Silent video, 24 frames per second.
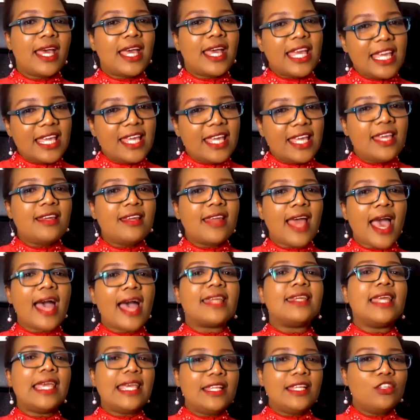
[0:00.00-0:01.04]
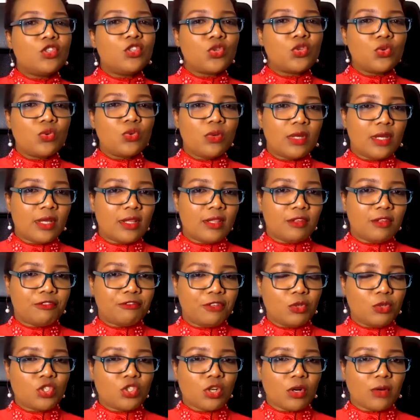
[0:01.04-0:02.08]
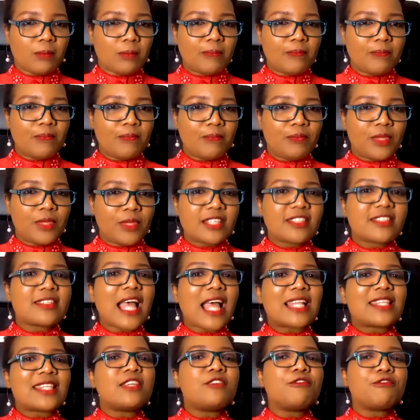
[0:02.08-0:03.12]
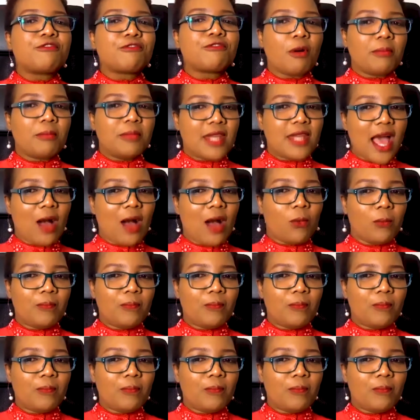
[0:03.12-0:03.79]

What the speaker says: in and into the future, starting from now.